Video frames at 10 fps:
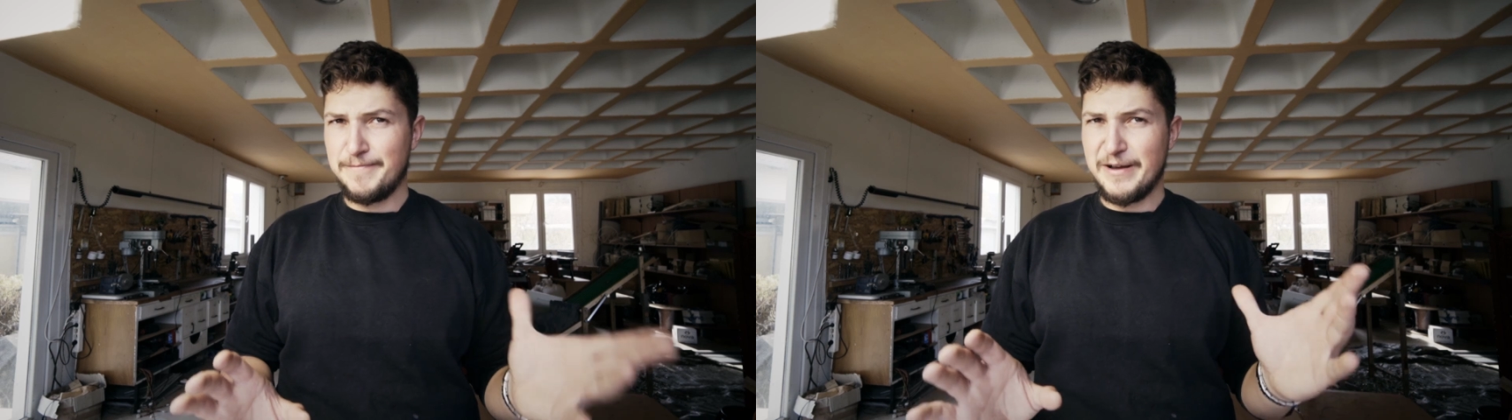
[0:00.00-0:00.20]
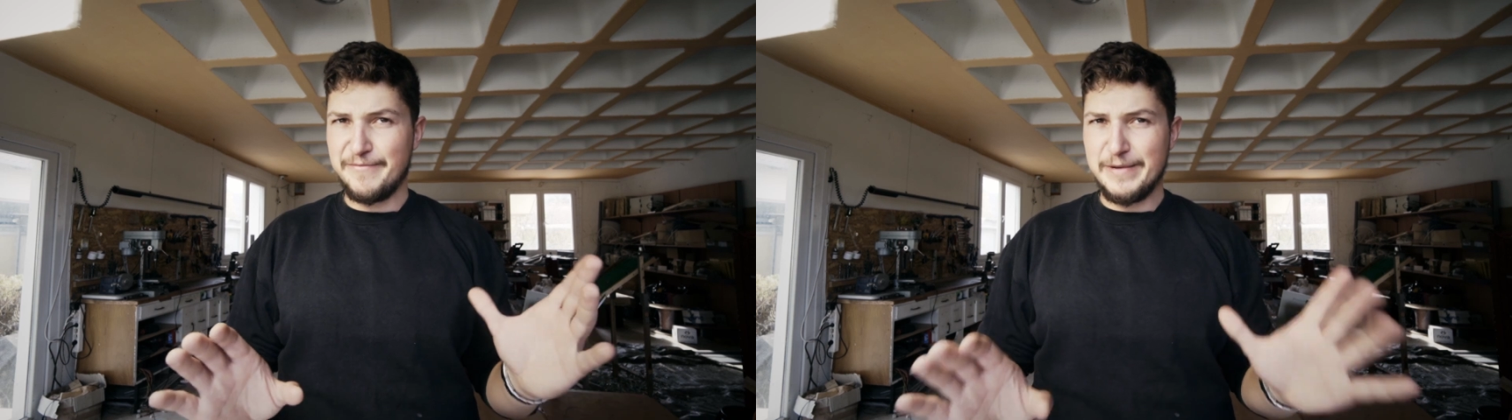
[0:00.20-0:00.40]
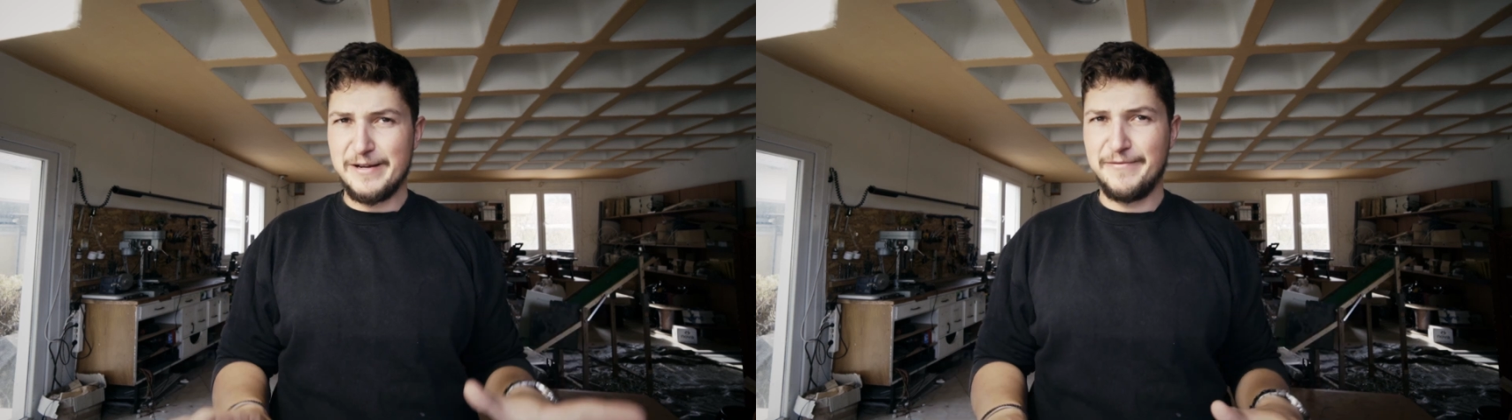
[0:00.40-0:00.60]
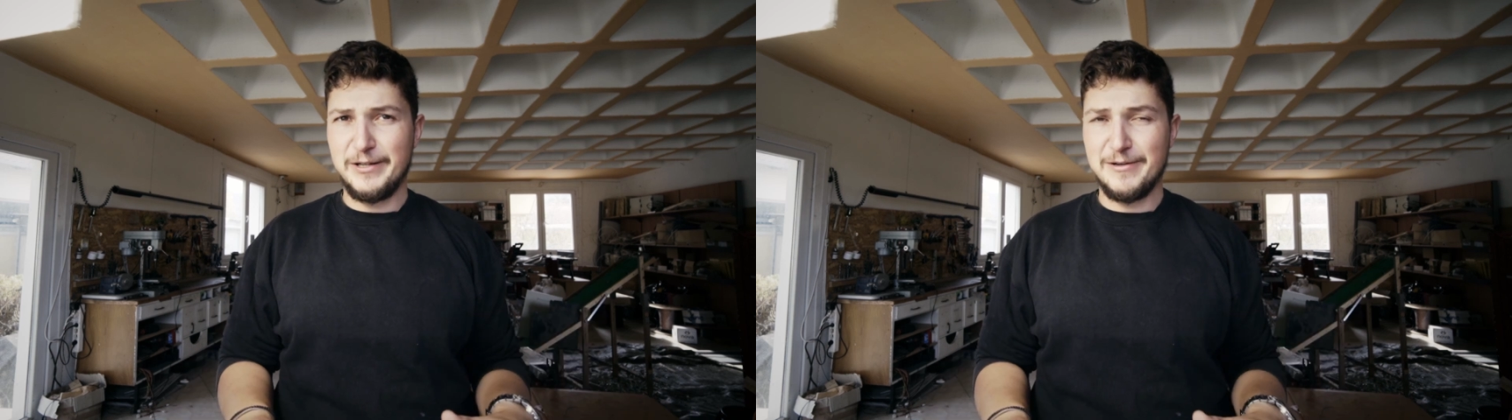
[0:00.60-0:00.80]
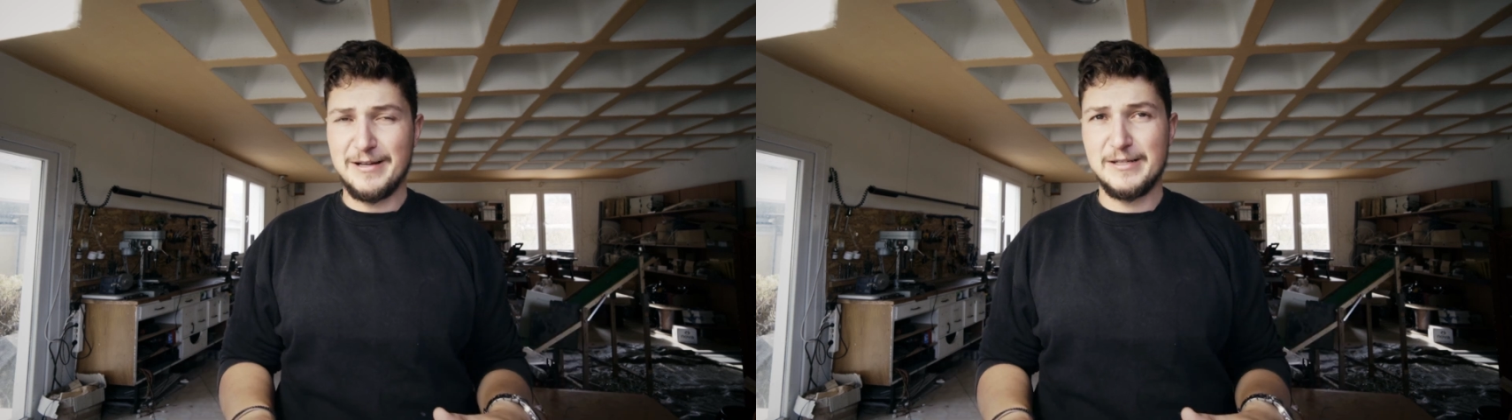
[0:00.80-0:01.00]
I've made a
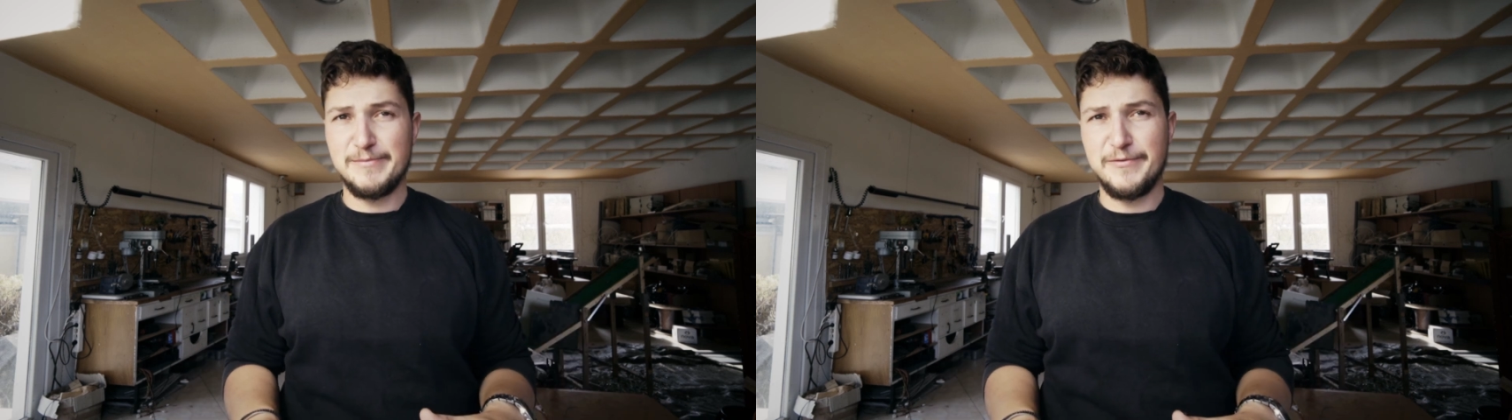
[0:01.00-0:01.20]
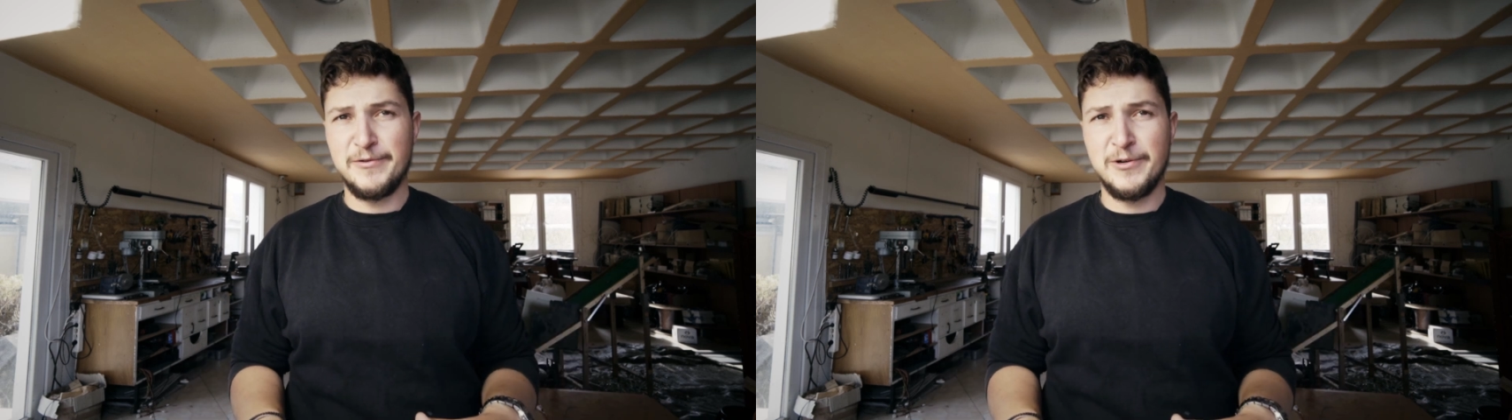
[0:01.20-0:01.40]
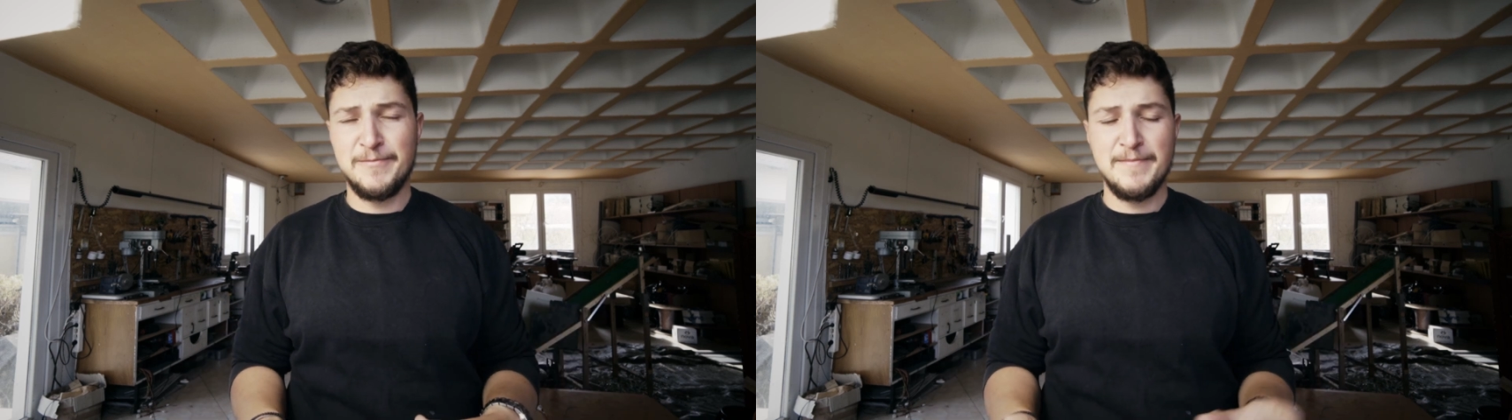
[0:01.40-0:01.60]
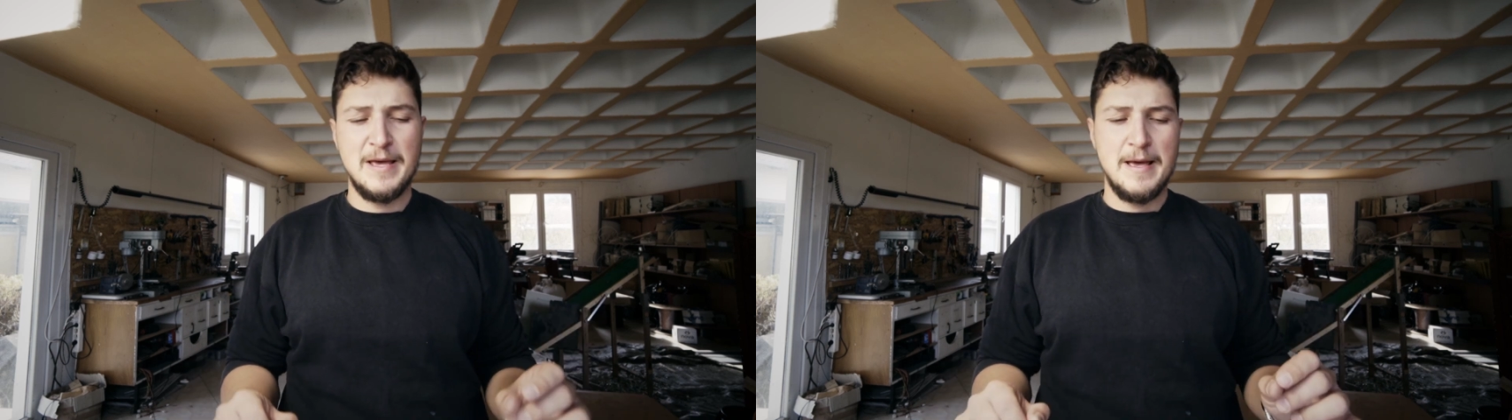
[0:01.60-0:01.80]
video like this before,